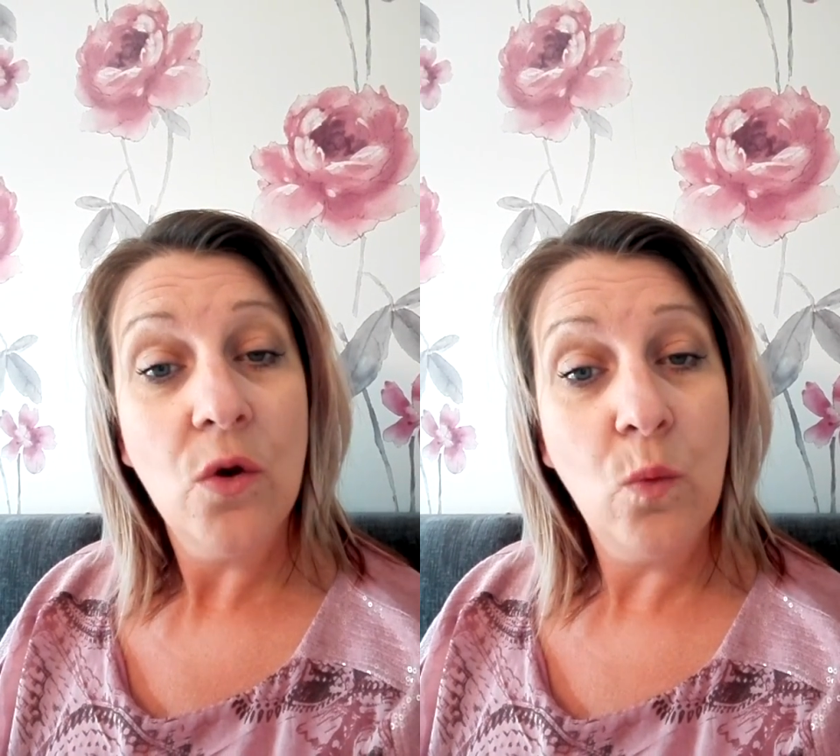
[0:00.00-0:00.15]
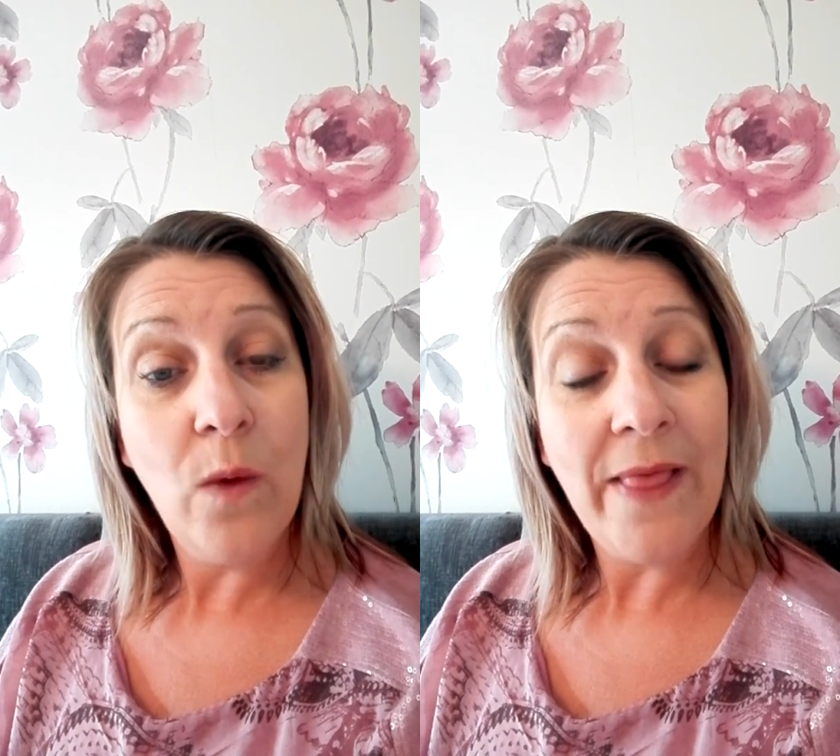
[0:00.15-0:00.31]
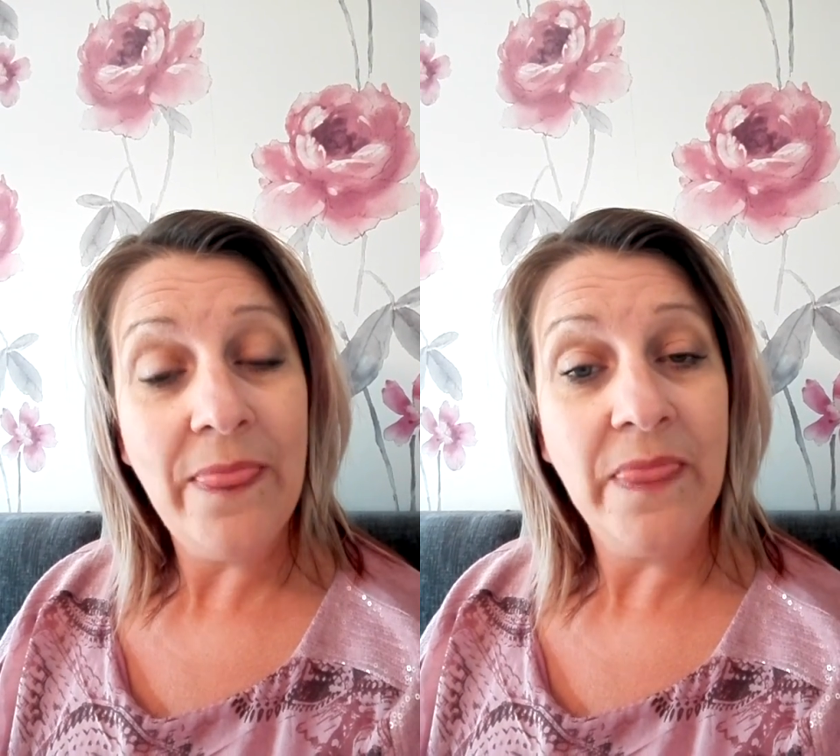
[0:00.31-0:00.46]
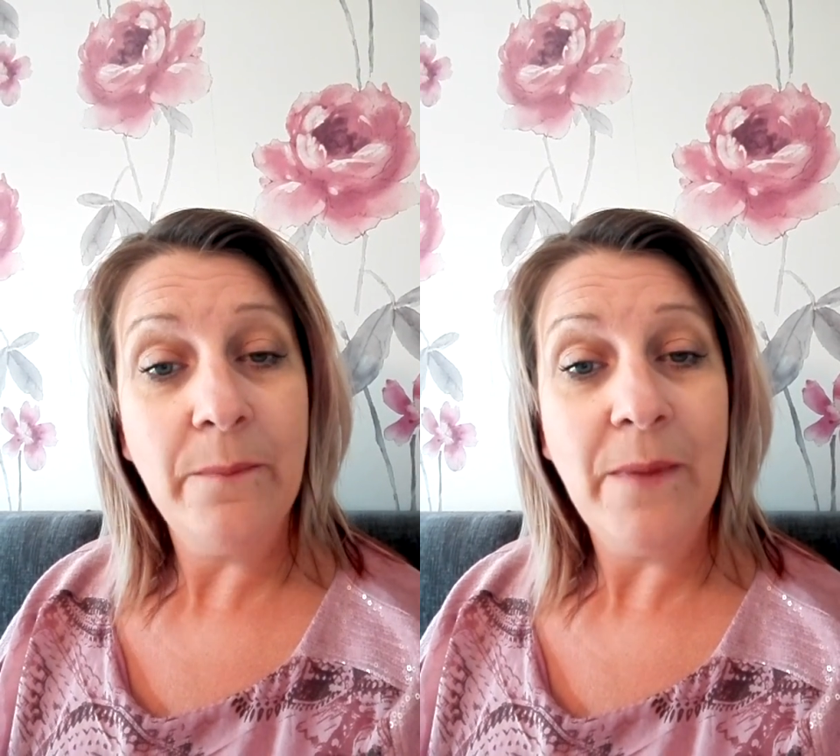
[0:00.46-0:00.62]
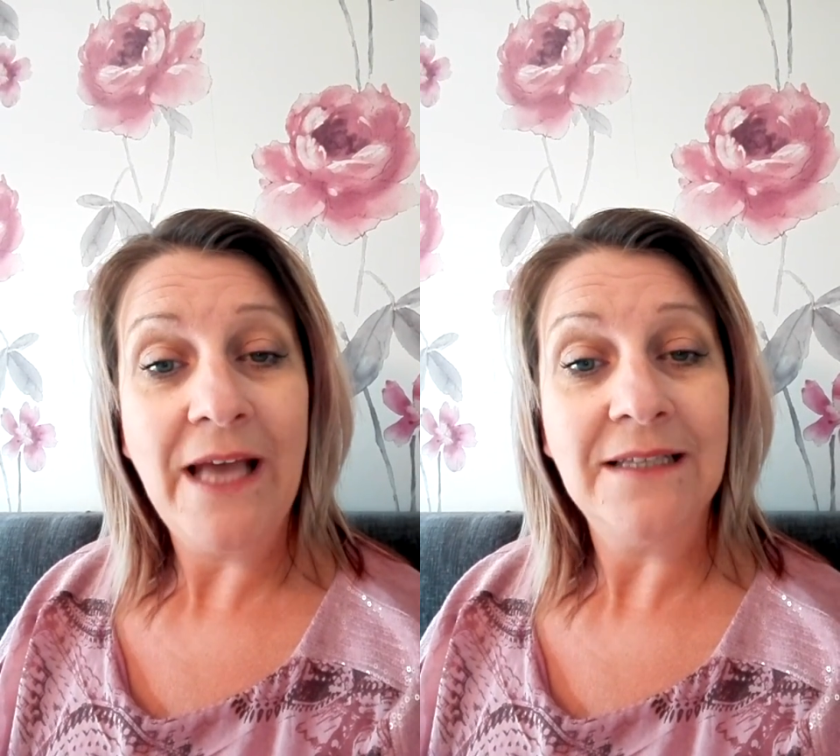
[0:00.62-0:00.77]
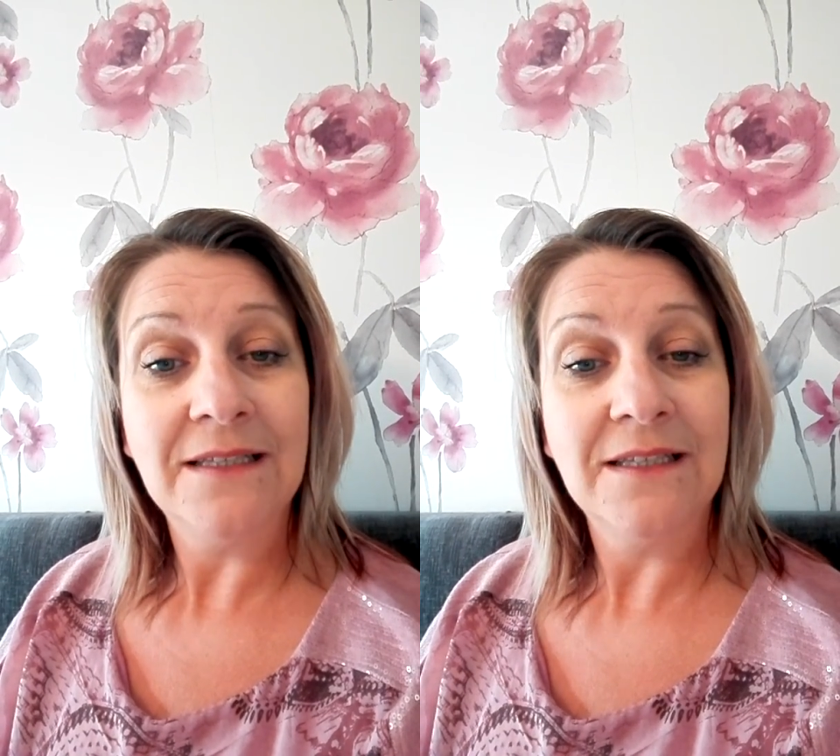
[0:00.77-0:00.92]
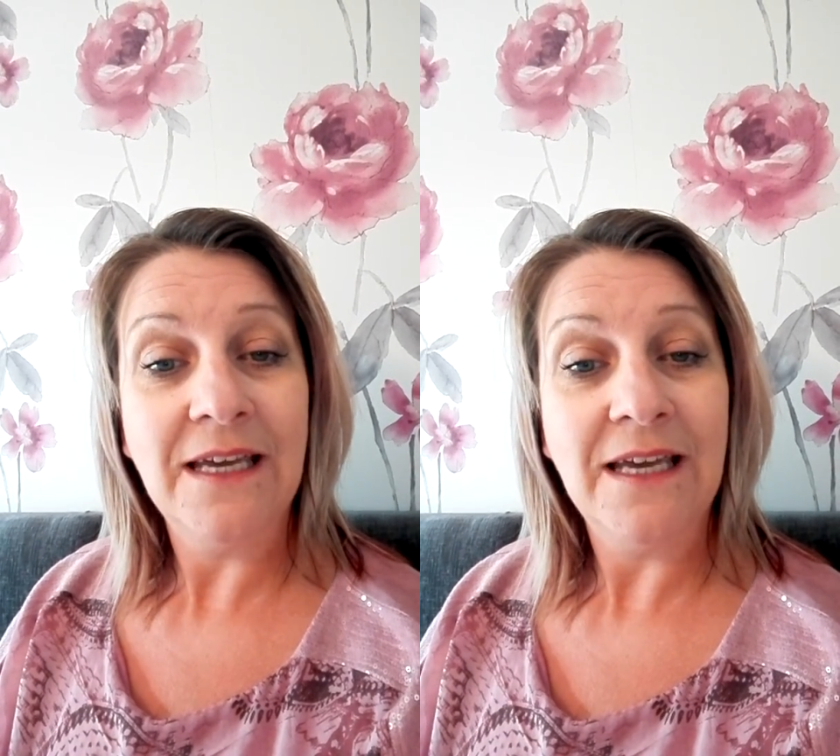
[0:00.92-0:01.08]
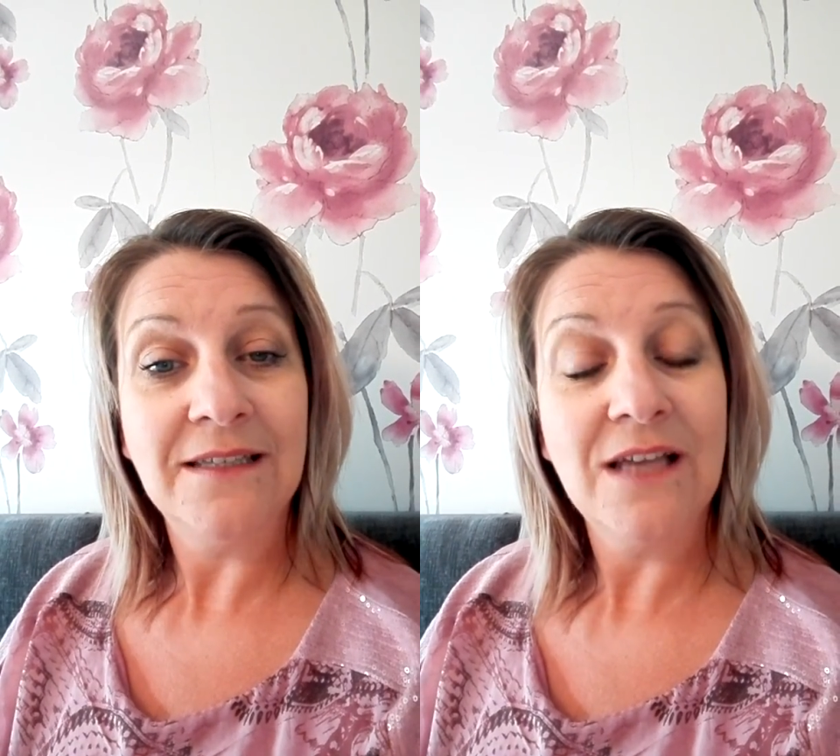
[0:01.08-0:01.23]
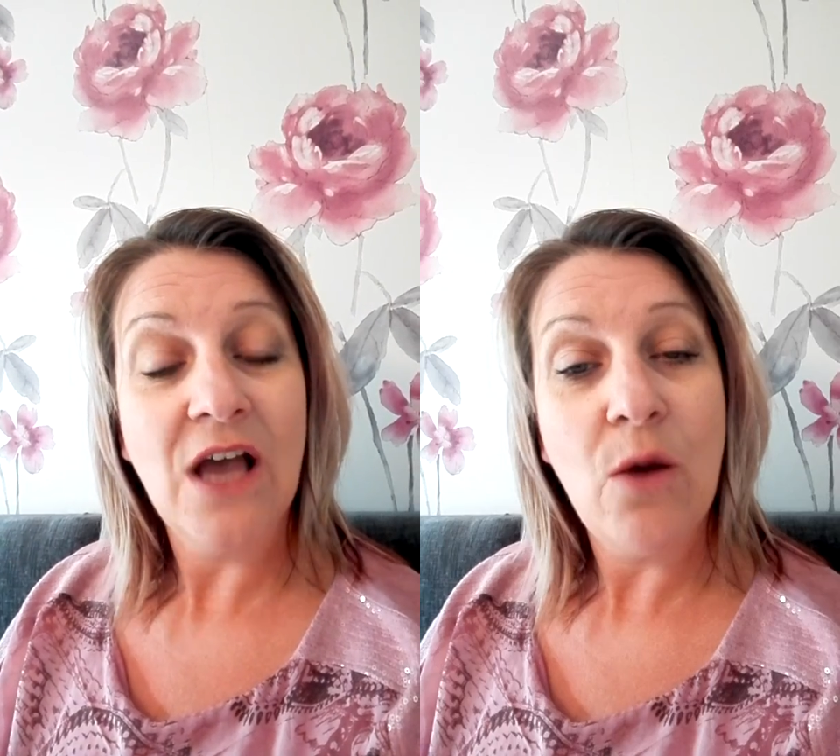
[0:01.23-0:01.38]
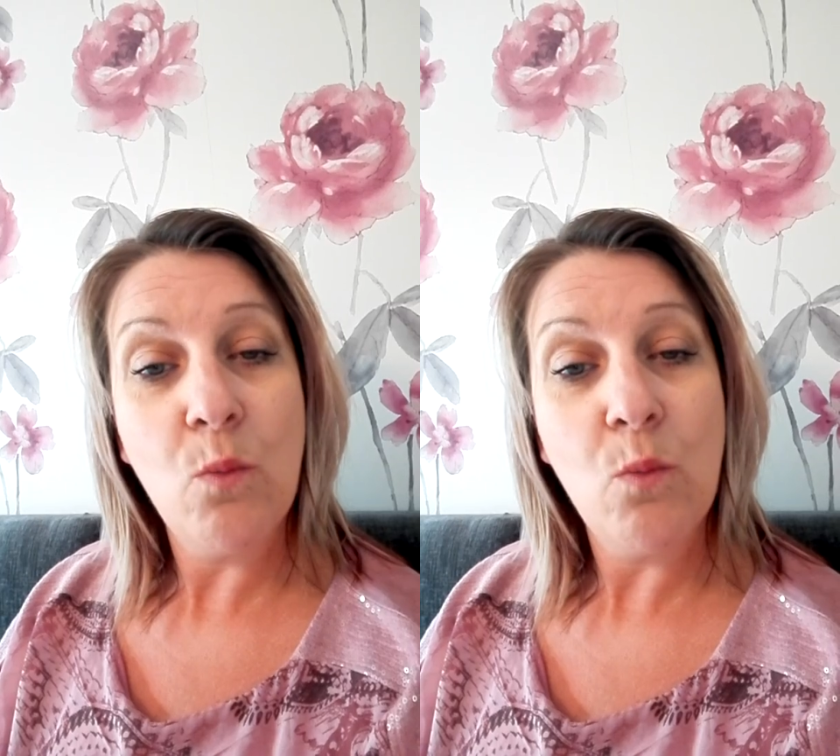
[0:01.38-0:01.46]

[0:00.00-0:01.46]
when the best is